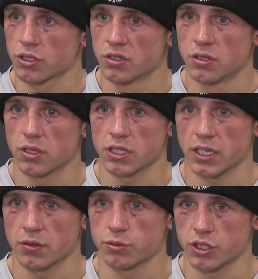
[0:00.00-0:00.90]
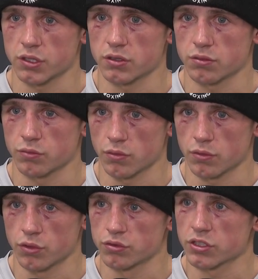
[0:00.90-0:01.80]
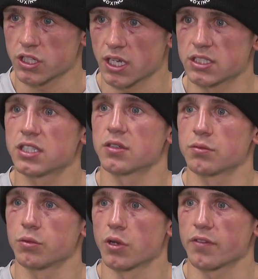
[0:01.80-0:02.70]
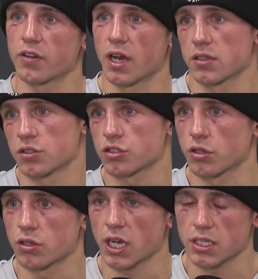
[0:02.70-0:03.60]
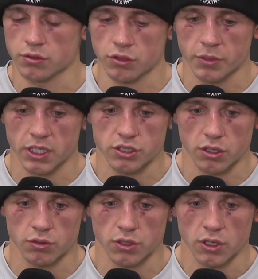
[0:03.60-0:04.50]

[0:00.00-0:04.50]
And I think, was it 100-90 that they've won every round on the scorecard, you know what I mean? So,